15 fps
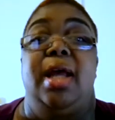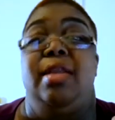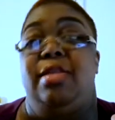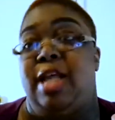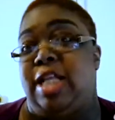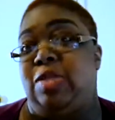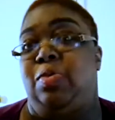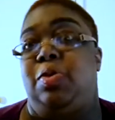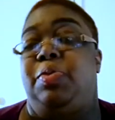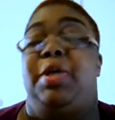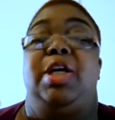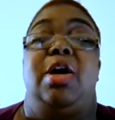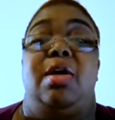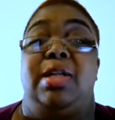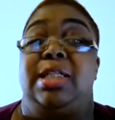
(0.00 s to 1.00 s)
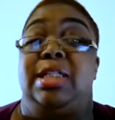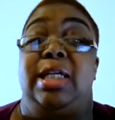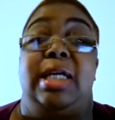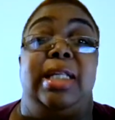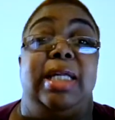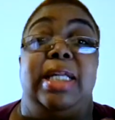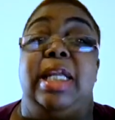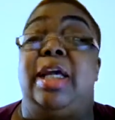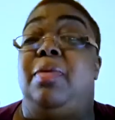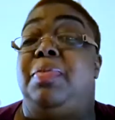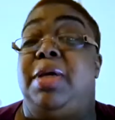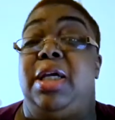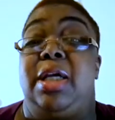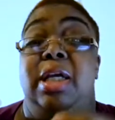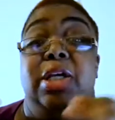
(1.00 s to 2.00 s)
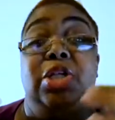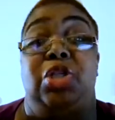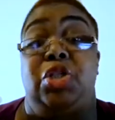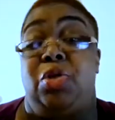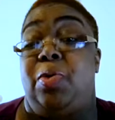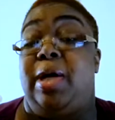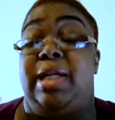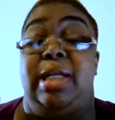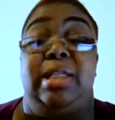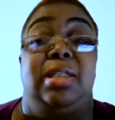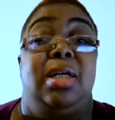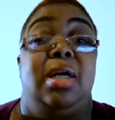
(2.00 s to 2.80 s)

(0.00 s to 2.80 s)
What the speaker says: That's what we call a scene. And it could be as short as